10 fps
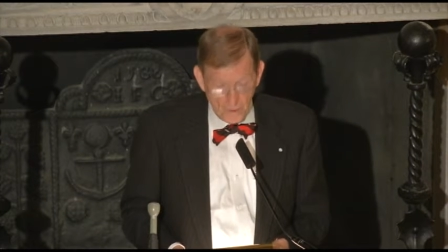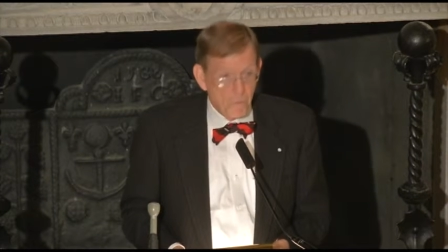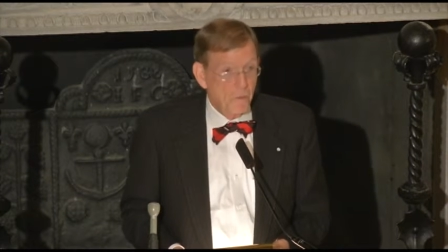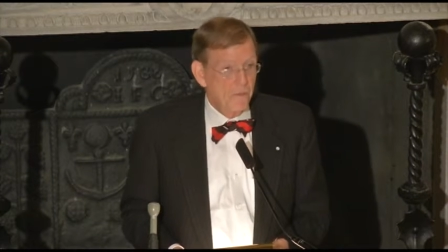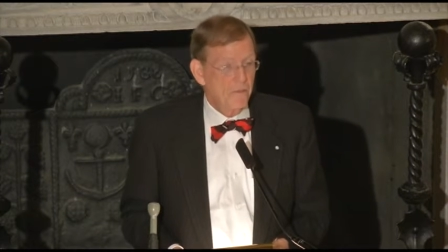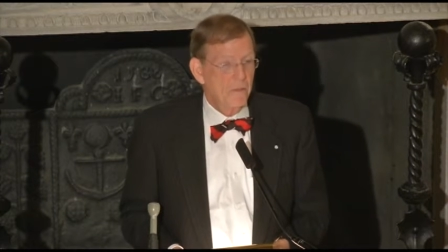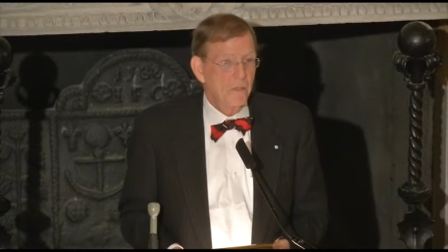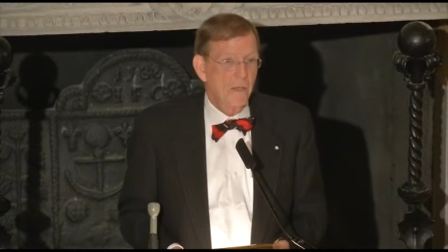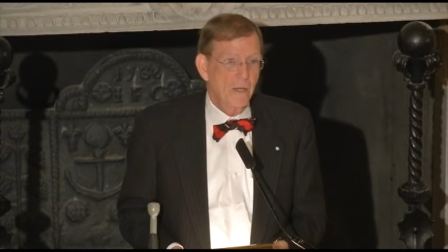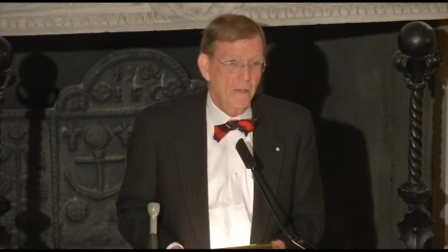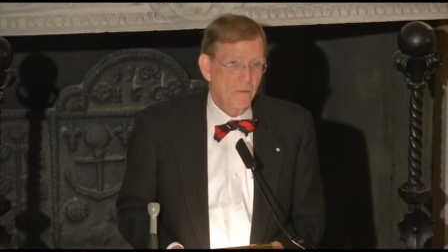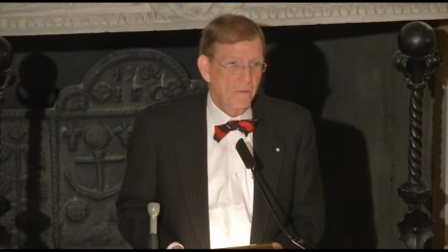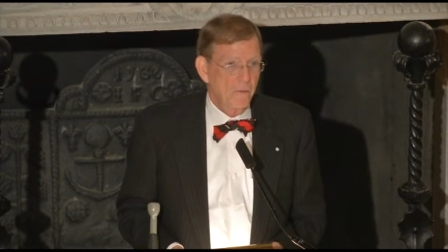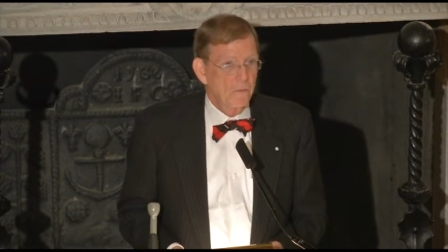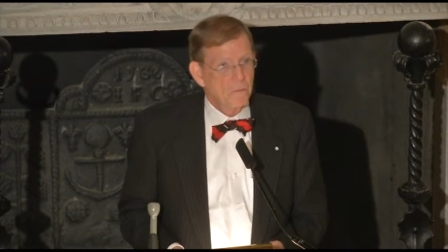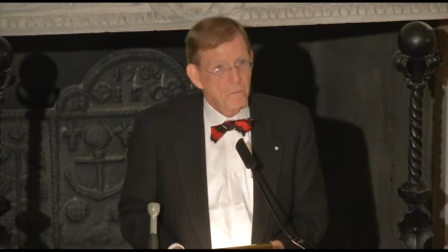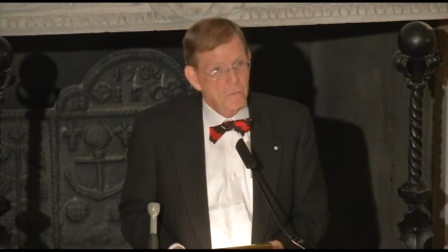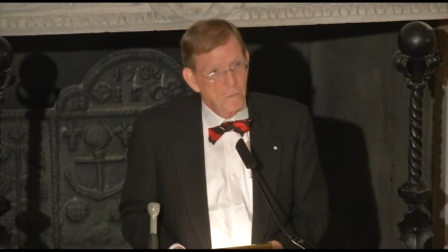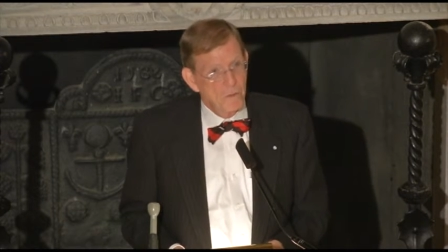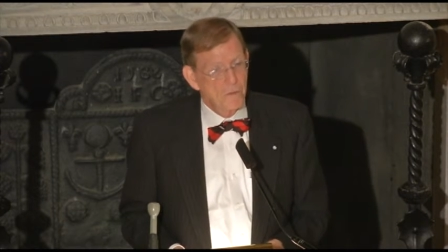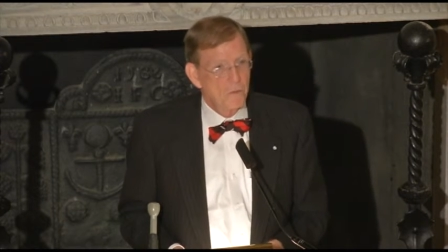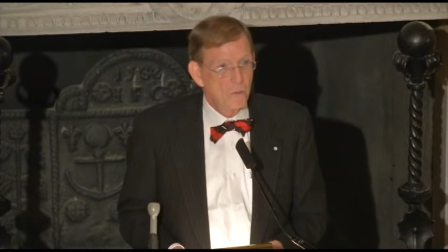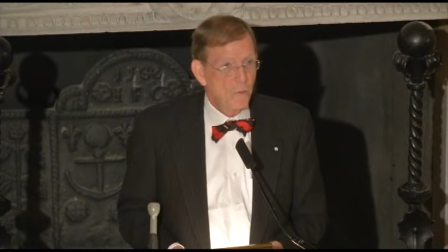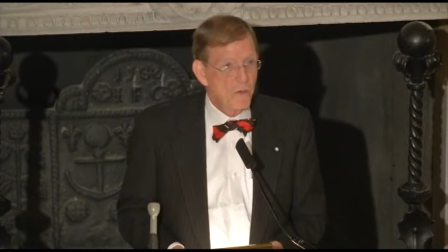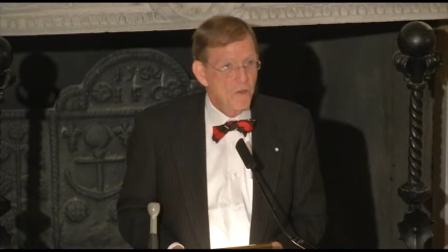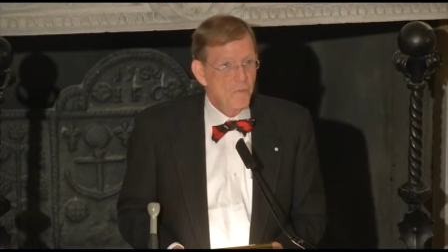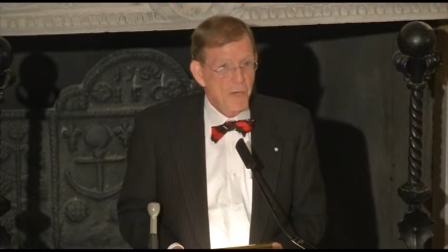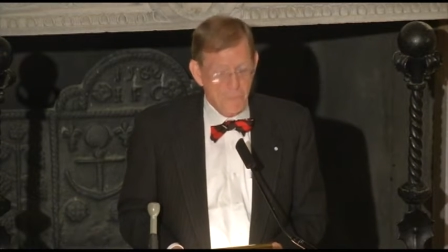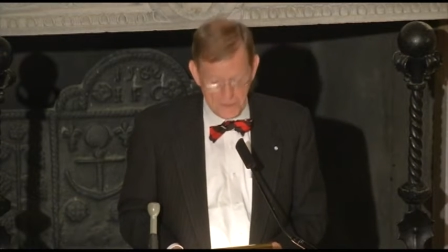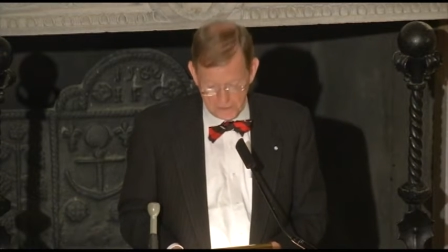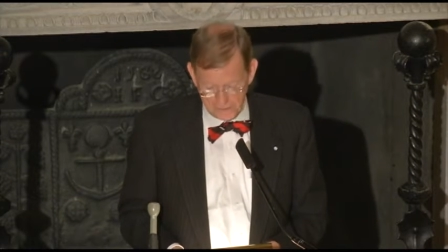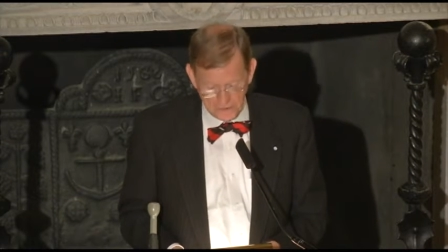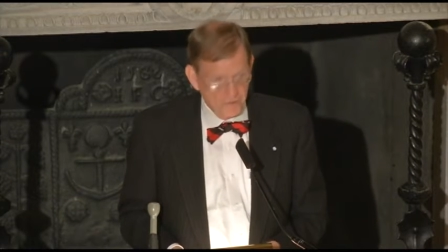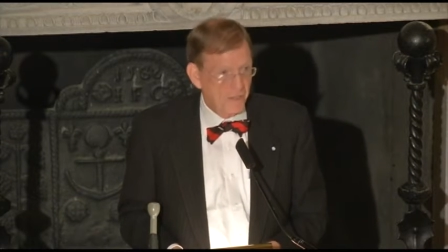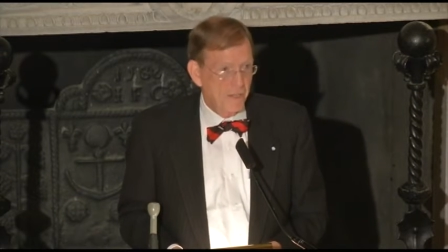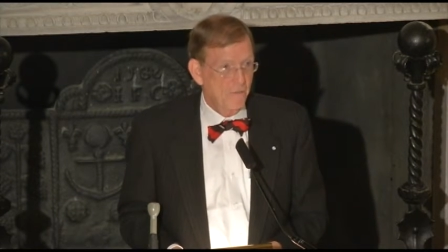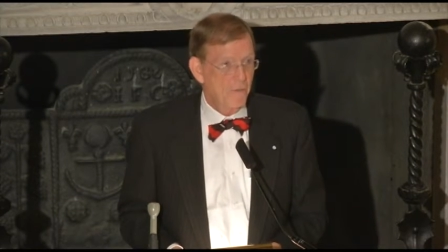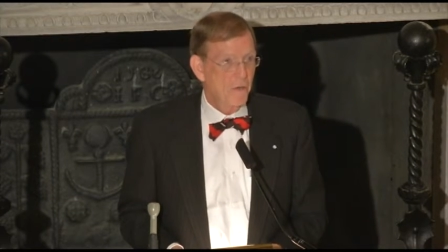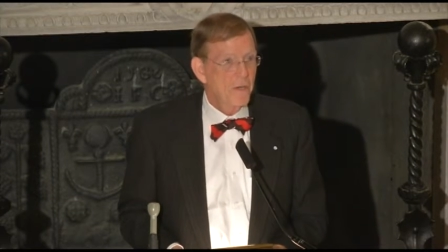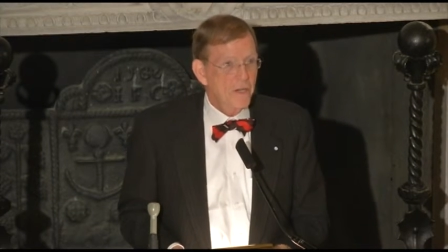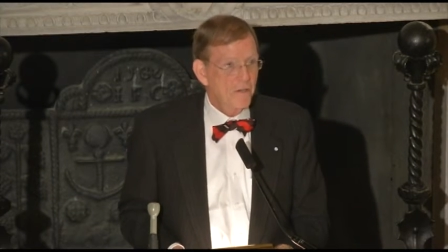which, as one Tory newspaper editor said, had a very